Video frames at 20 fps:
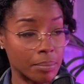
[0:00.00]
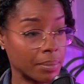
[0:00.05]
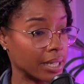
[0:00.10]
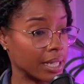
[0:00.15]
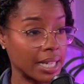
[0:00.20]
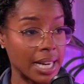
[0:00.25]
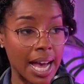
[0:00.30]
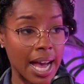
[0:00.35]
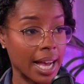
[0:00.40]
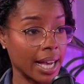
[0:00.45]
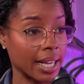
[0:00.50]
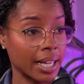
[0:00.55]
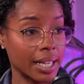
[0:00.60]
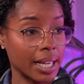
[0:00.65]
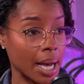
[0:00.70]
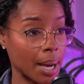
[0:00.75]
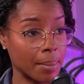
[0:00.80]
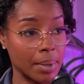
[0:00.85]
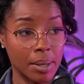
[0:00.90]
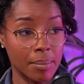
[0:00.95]
but not
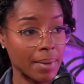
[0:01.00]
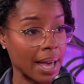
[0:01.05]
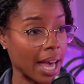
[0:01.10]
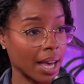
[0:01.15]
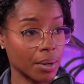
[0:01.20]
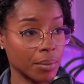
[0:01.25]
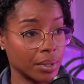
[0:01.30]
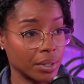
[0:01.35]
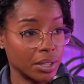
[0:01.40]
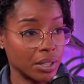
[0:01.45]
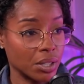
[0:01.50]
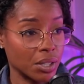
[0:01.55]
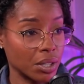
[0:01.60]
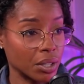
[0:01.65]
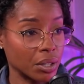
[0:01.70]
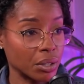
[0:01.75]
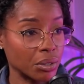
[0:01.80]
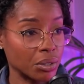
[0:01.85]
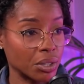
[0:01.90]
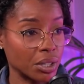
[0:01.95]
coming back with a
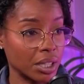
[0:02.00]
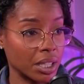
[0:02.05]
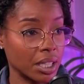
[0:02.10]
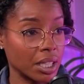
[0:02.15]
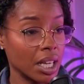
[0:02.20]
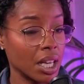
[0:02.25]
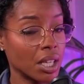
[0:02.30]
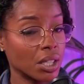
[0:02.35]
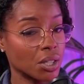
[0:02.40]
solution.